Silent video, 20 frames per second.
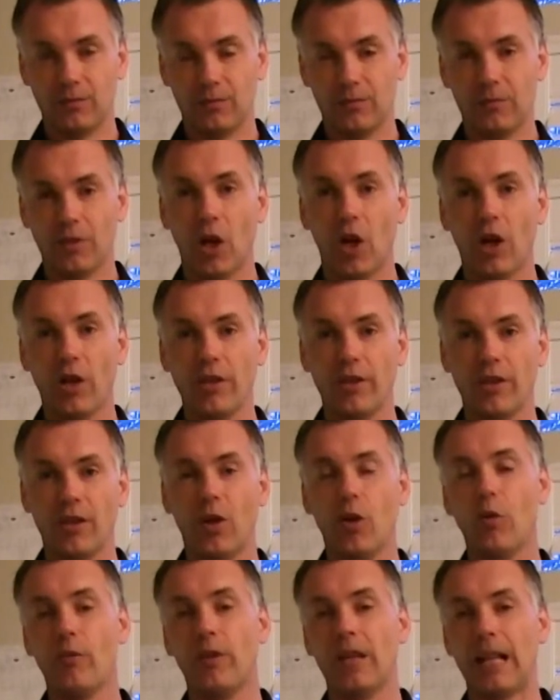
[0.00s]

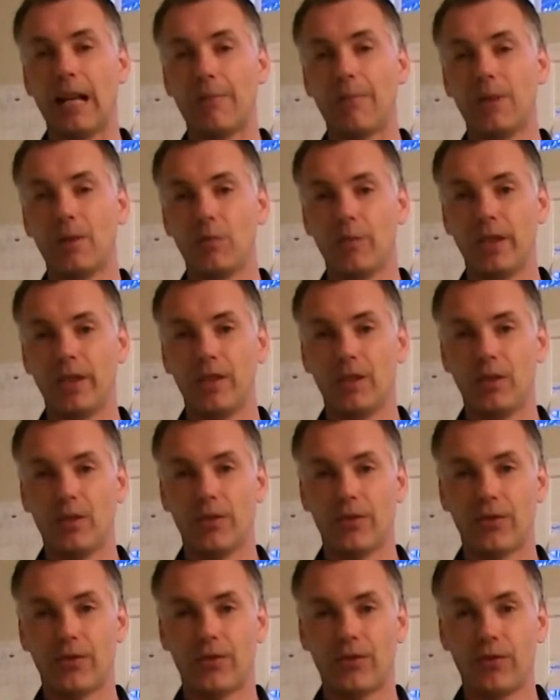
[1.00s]
non-overlapping
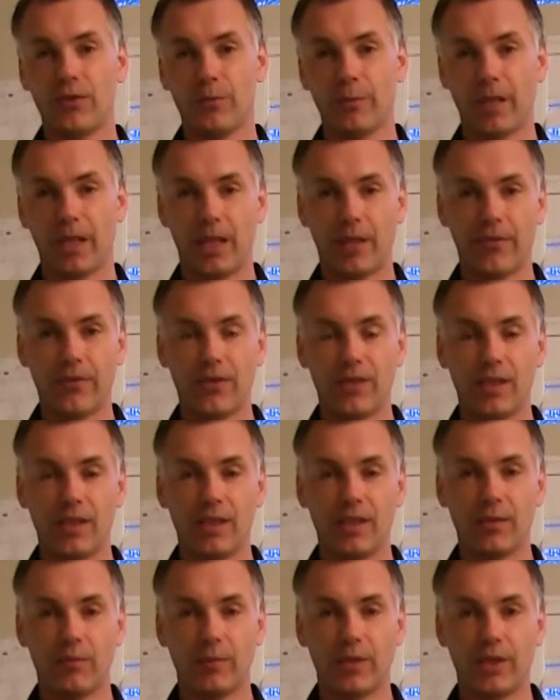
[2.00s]
windows you might have
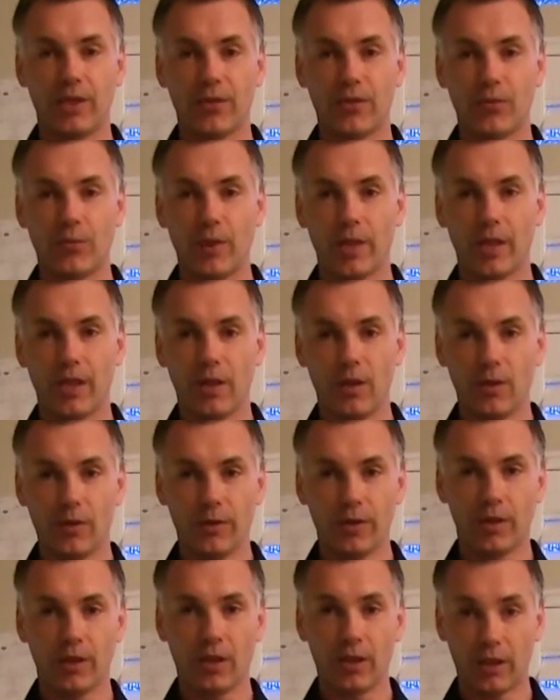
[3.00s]
seen in Windows 1.0.
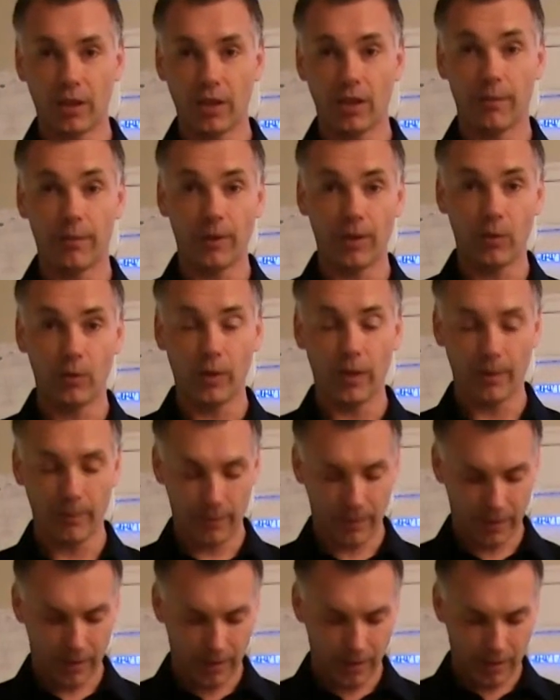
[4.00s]
You can look it up on the web.
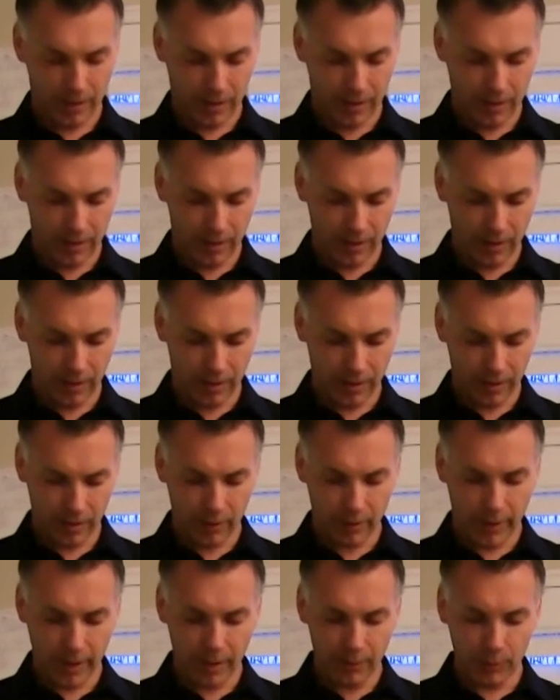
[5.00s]

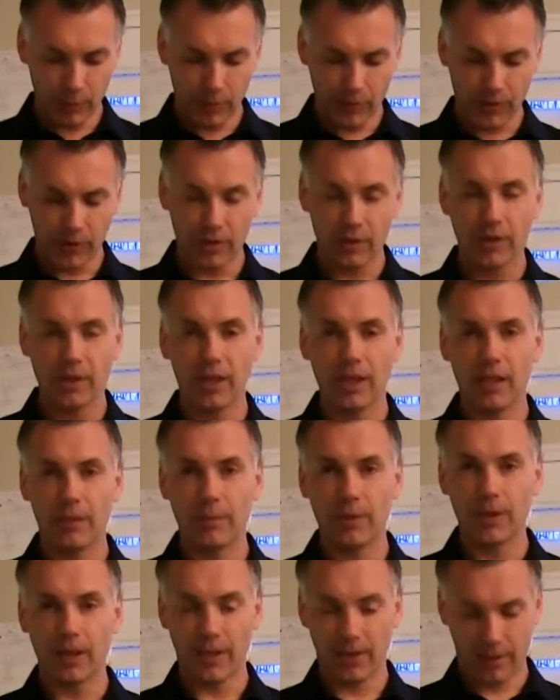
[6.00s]
Quite amusing today,
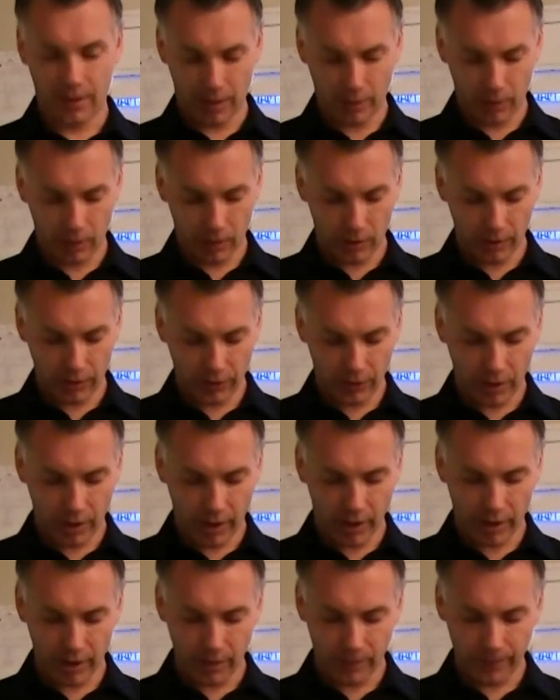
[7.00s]
but that's how it all
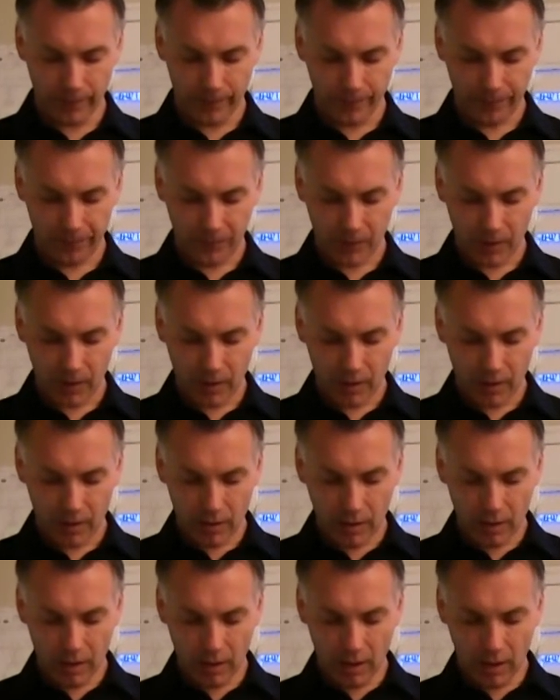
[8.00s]
started.
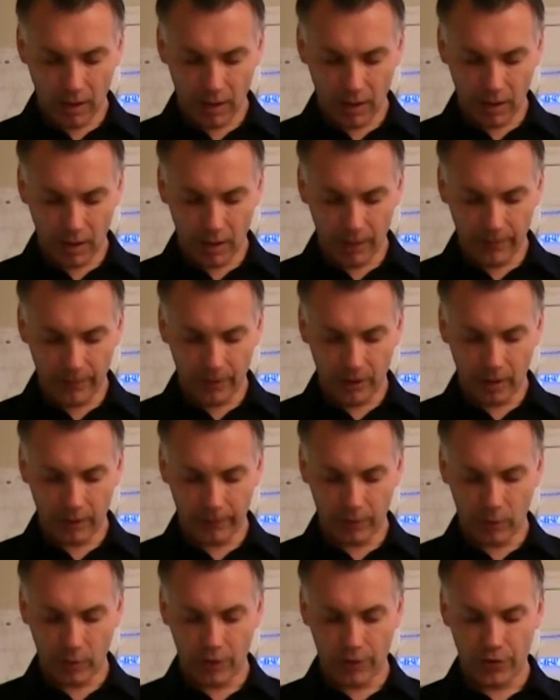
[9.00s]
Then of
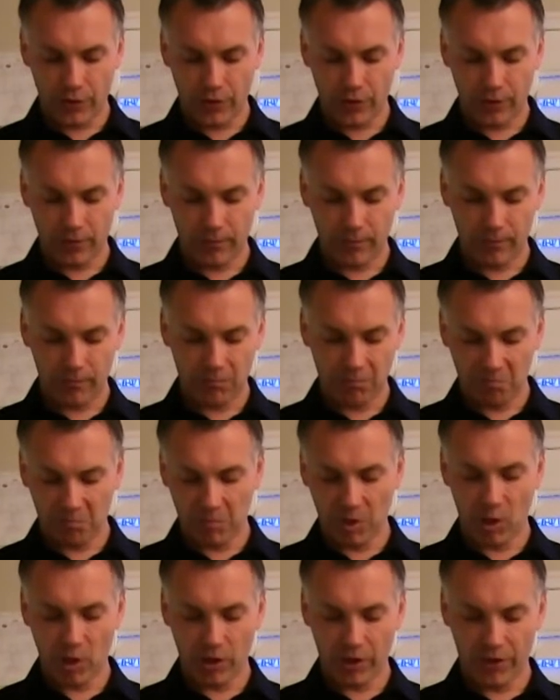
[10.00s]
course,
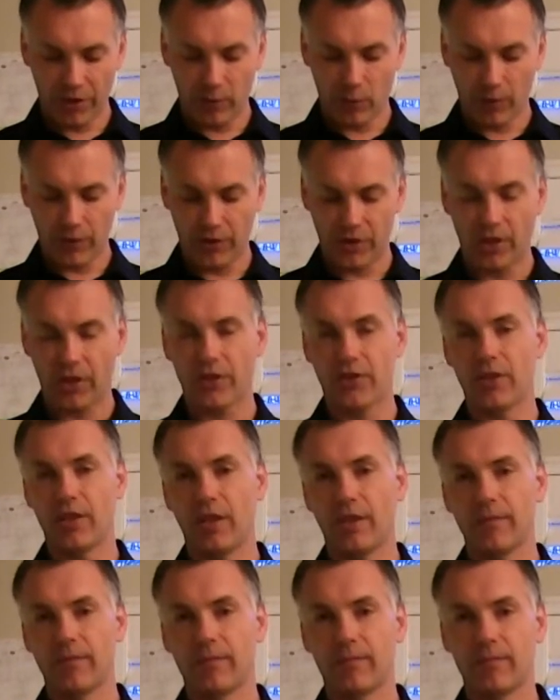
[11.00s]
because it was just
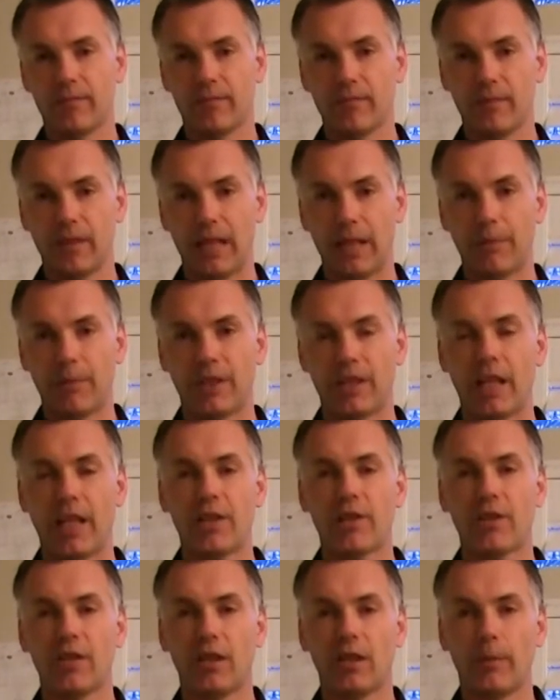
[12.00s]
an
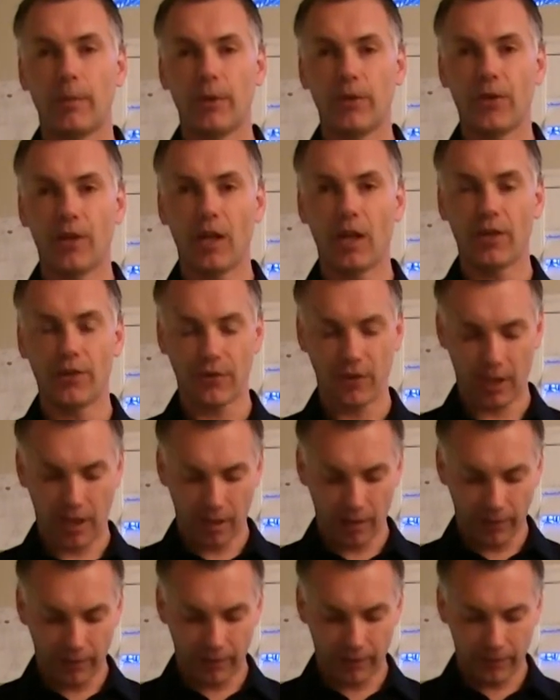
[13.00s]
application on top of DOS, you
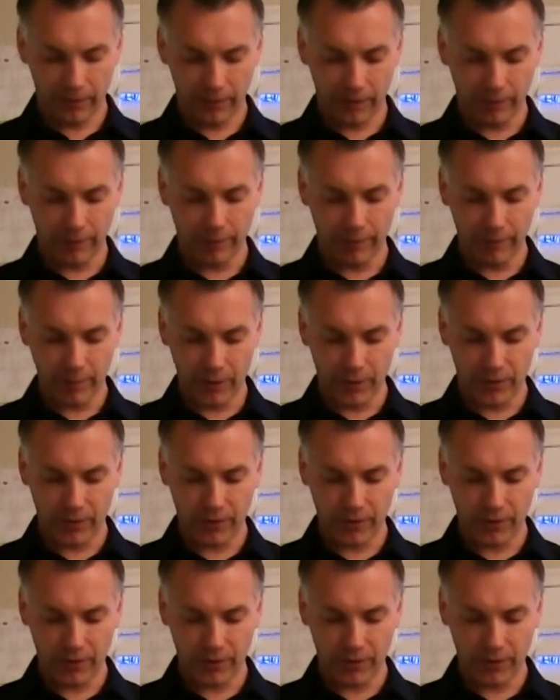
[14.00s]
had the infamous